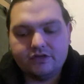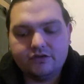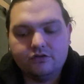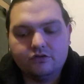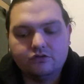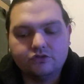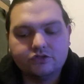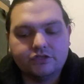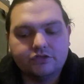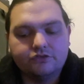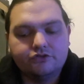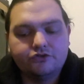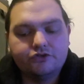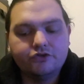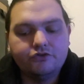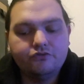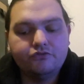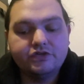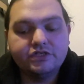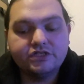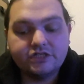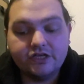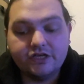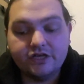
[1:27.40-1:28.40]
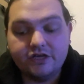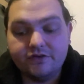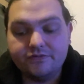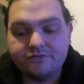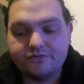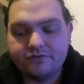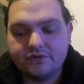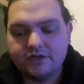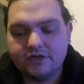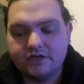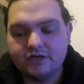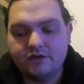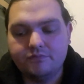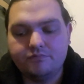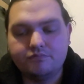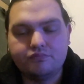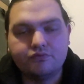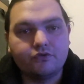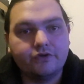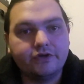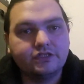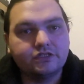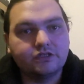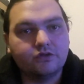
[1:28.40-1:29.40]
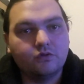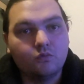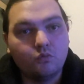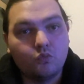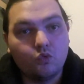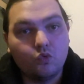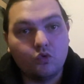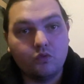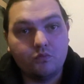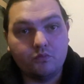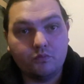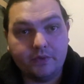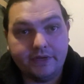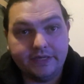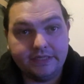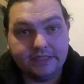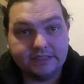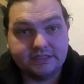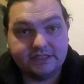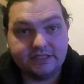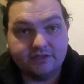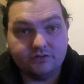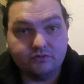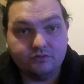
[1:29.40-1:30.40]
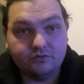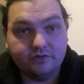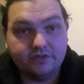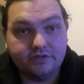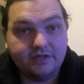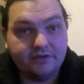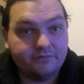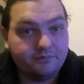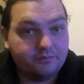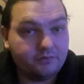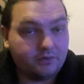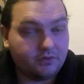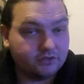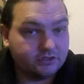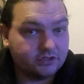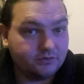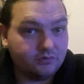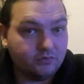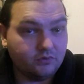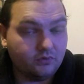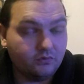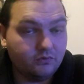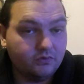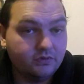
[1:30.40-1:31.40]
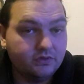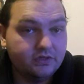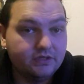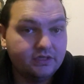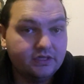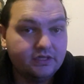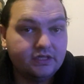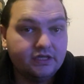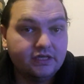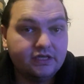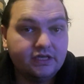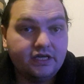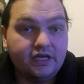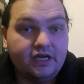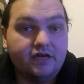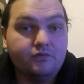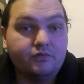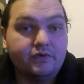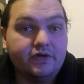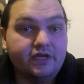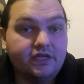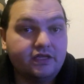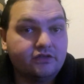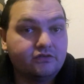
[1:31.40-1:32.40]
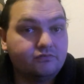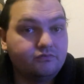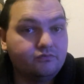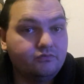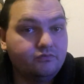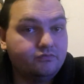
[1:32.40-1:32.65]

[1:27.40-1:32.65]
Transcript: Also, do reserve a bright, warm windowsill if possible, where the